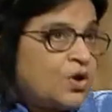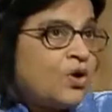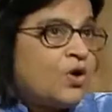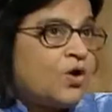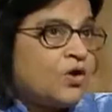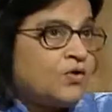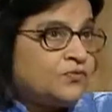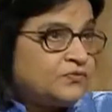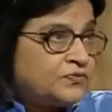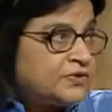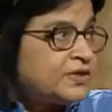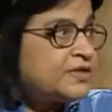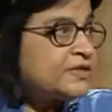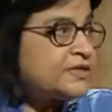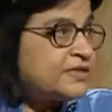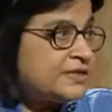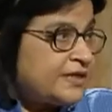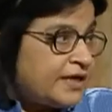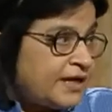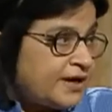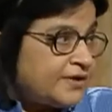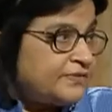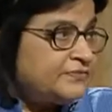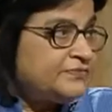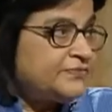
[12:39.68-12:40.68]
obviously
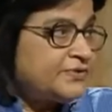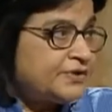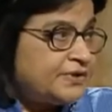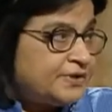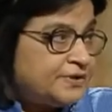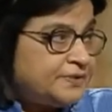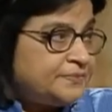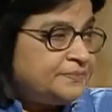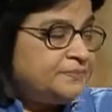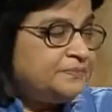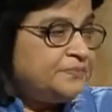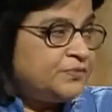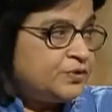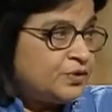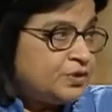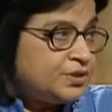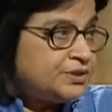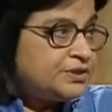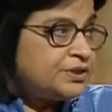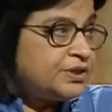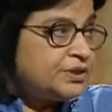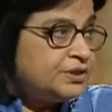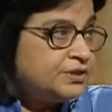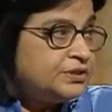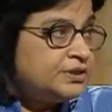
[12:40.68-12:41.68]
I've
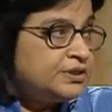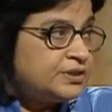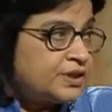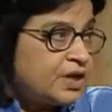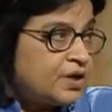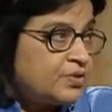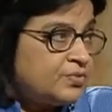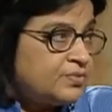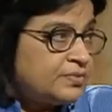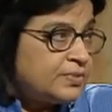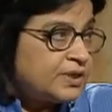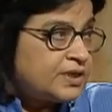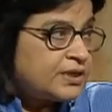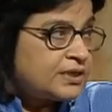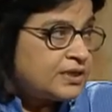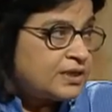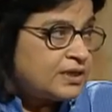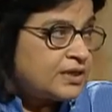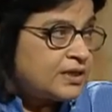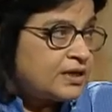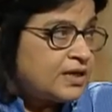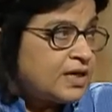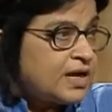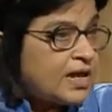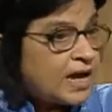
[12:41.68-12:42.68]
turned around, but
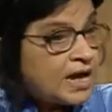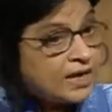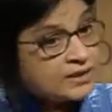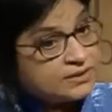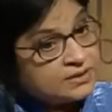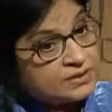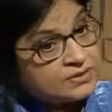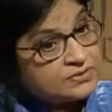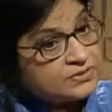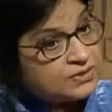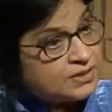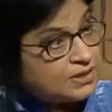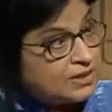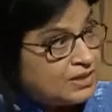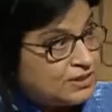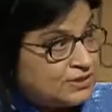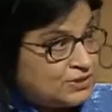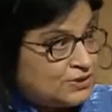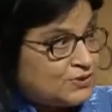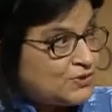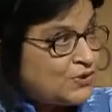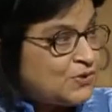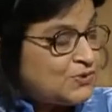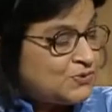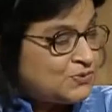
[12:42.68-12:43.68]
and then
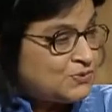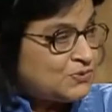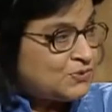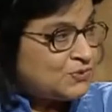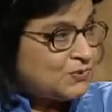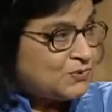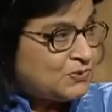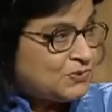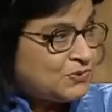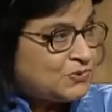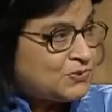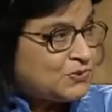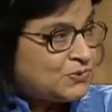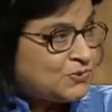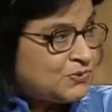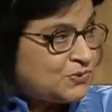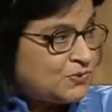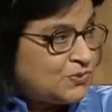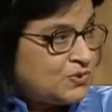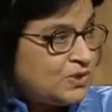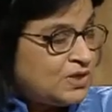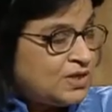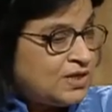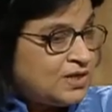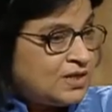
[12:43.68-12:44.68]
related also to
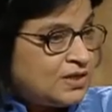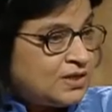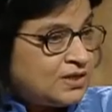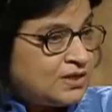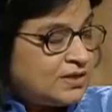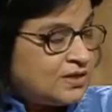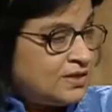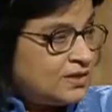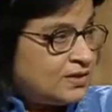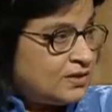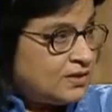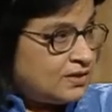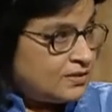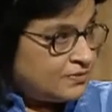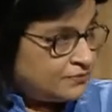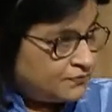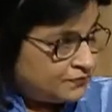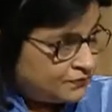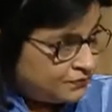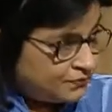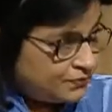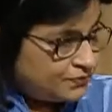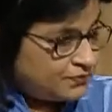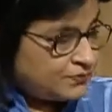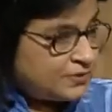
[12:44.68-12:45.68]

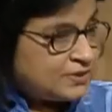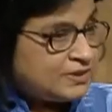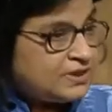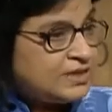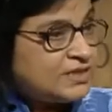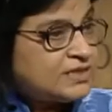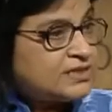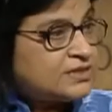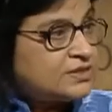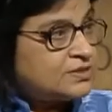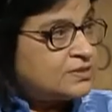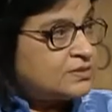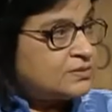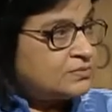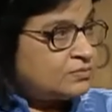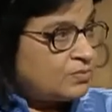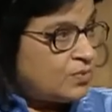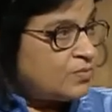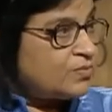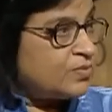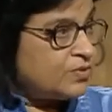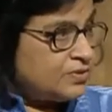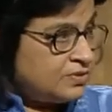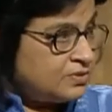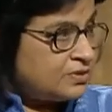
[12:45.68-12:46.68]
this
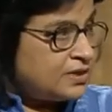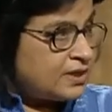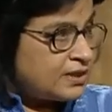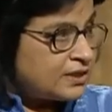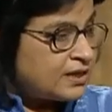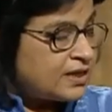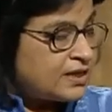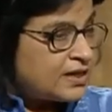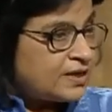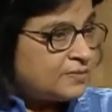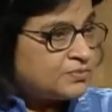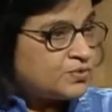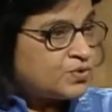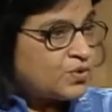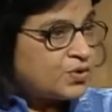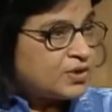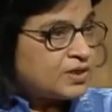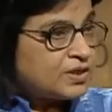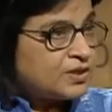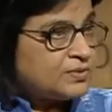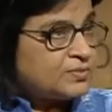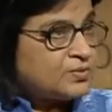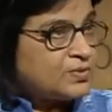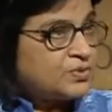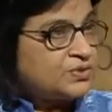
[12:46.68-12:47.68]
woman that I'm
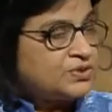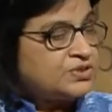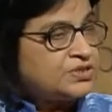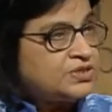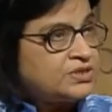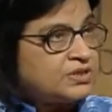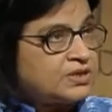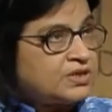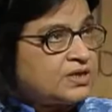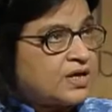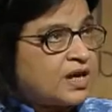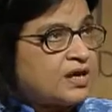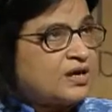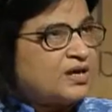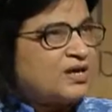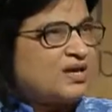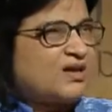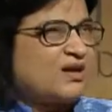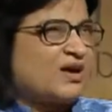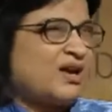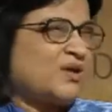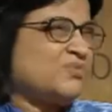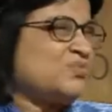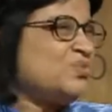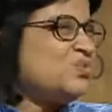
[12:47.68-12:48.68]
talking about.
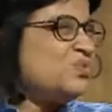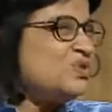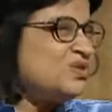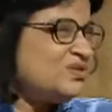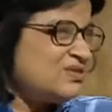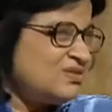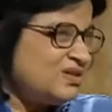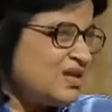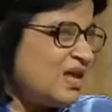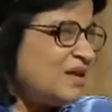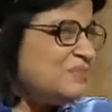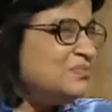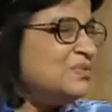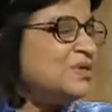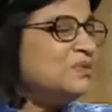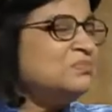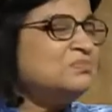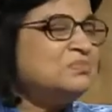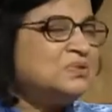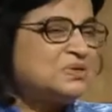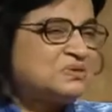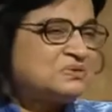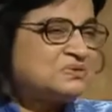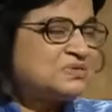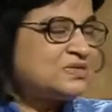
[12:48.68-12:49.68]
I won't name them
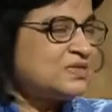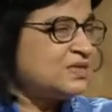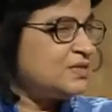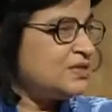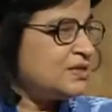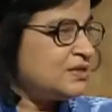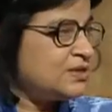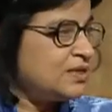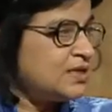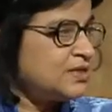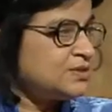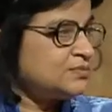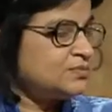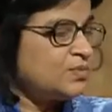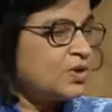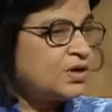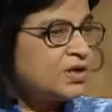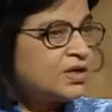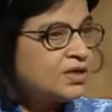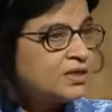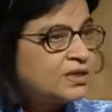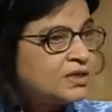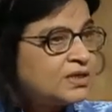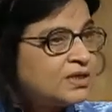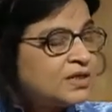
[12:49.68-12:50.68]
because then it gets
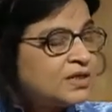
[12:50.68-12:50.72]
boring.